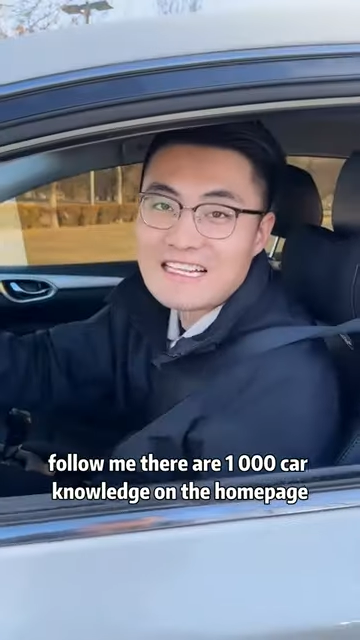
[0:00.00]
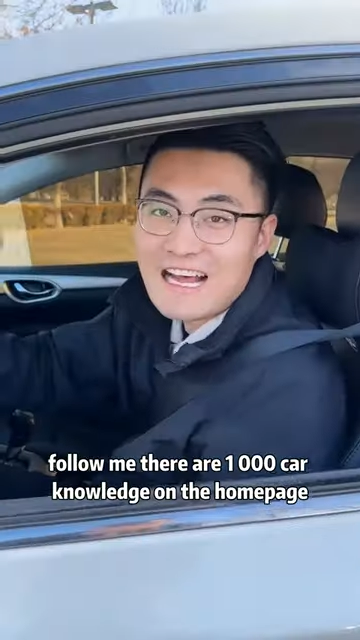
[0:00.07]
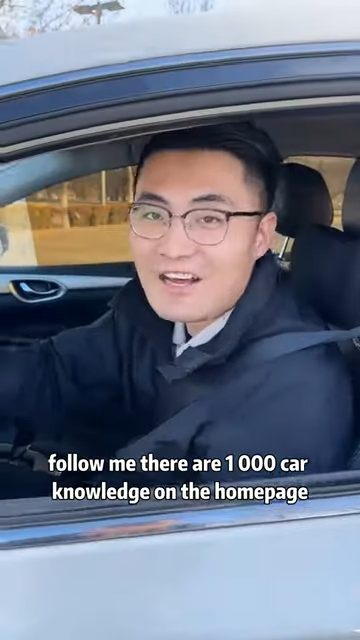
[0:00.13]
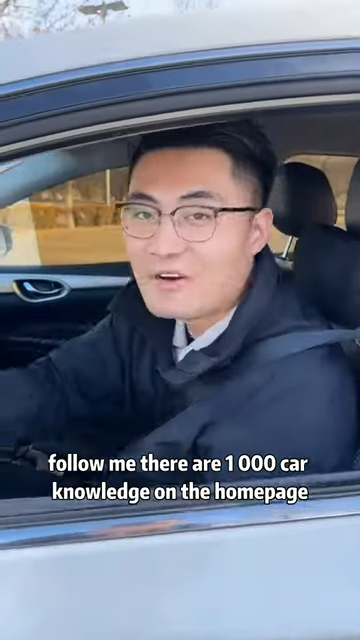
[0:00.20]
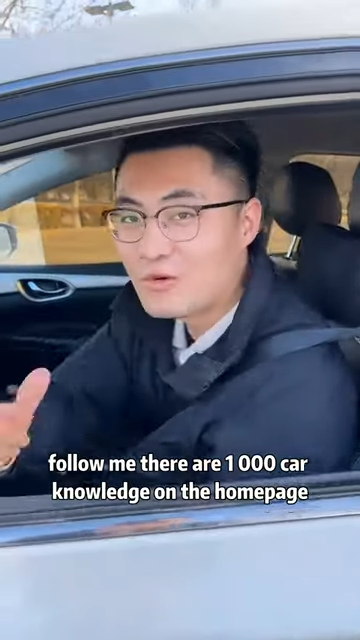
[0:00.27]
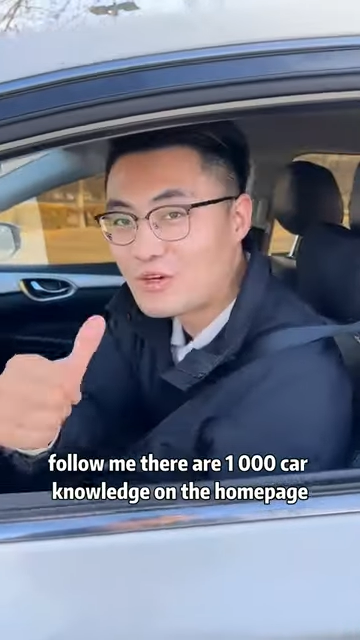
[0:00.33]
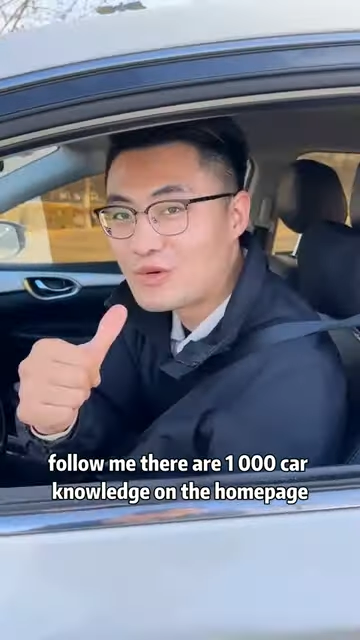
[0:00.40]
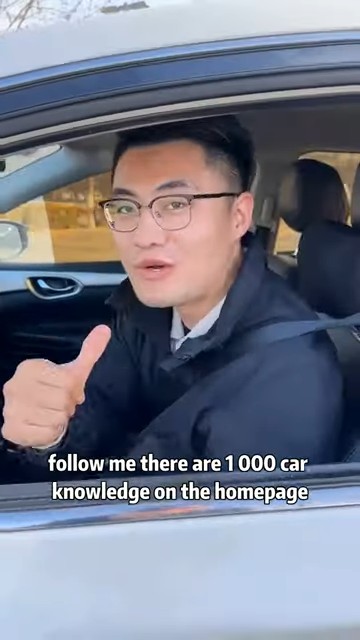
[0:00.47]
There
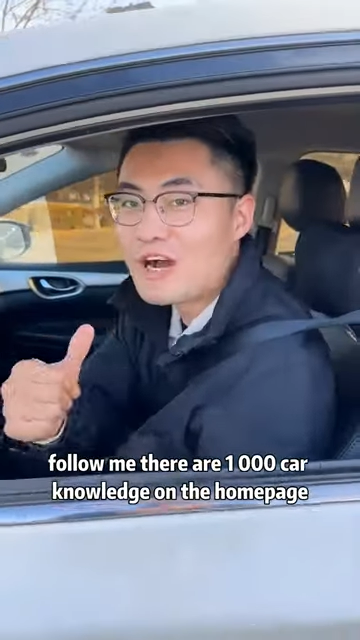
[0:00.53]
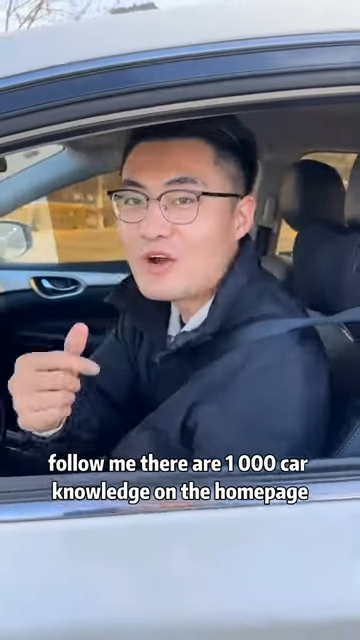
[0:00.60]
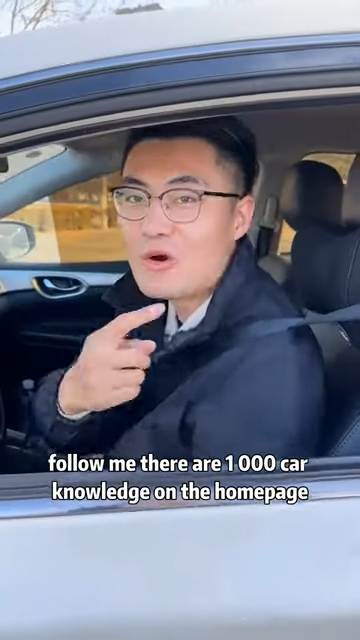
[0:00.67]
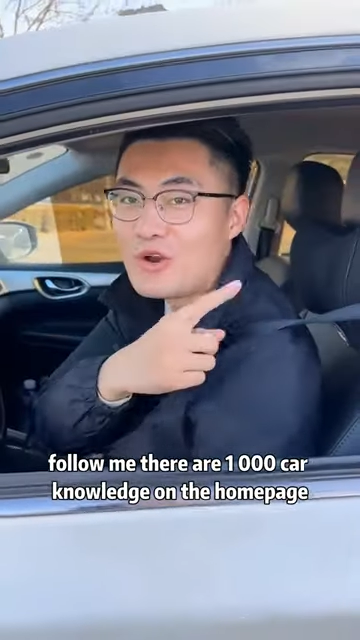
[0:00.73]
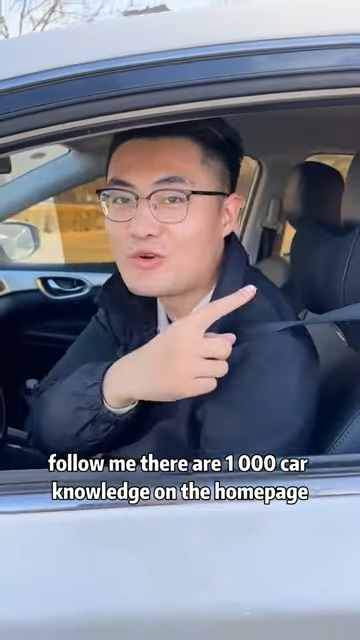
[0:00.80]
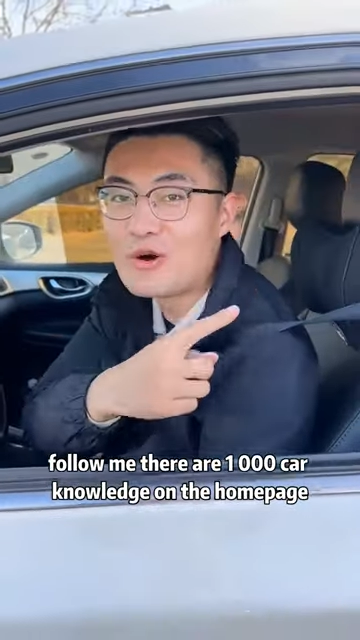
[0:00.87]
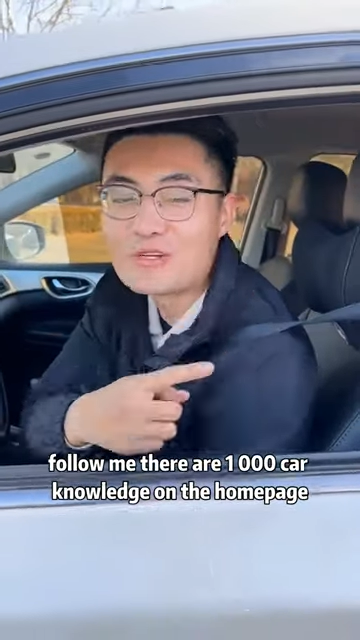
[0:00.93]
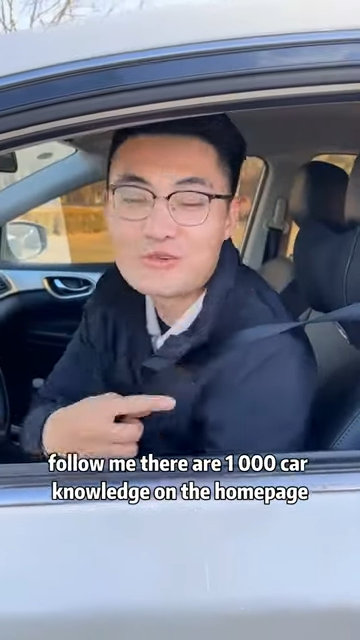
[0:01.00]
are
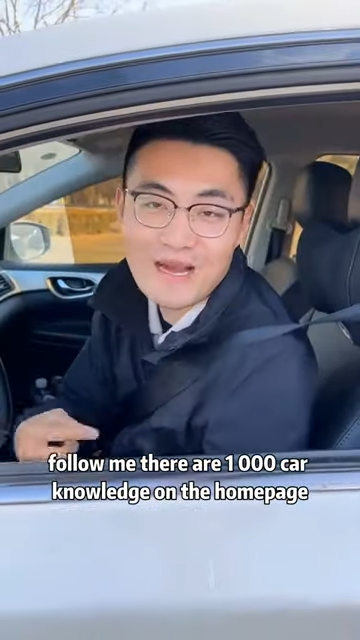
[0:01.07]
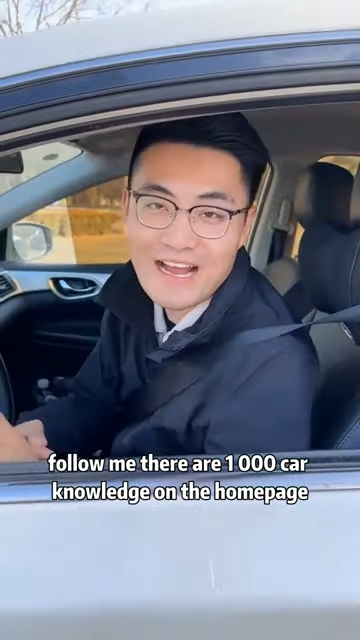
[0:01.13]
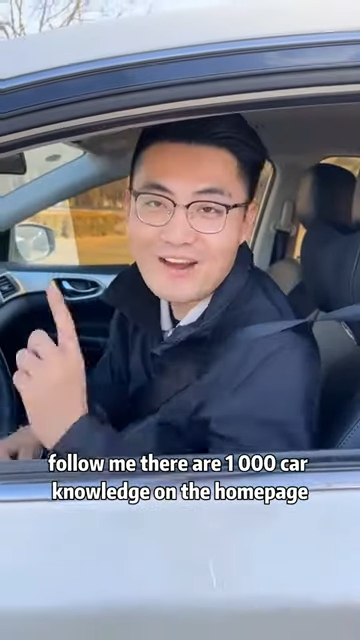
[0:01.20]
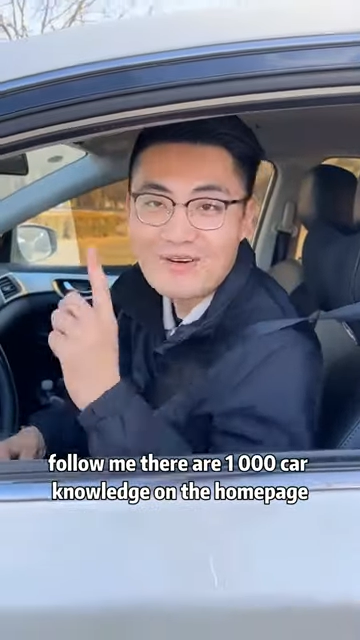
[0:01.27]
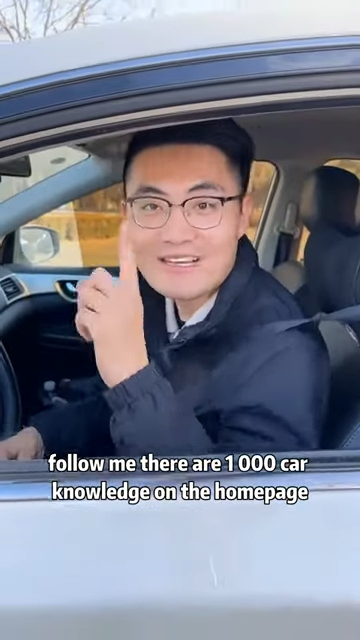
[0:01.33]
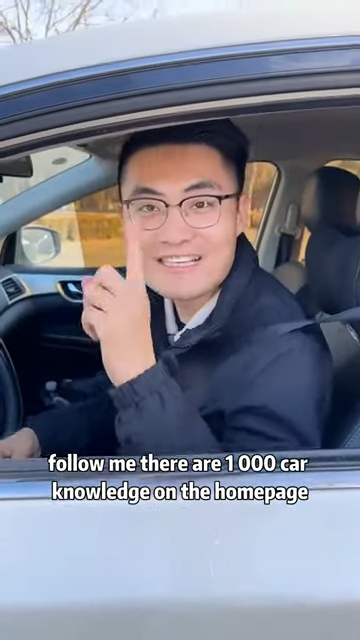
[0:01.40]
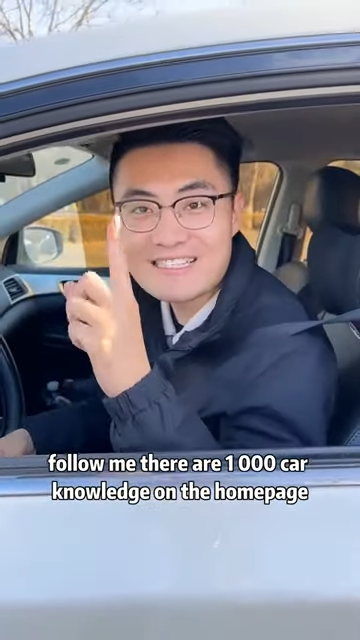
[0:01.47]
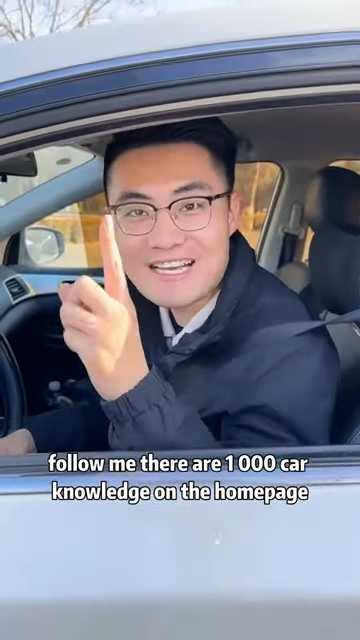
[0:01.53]
1,000 car knowledge on the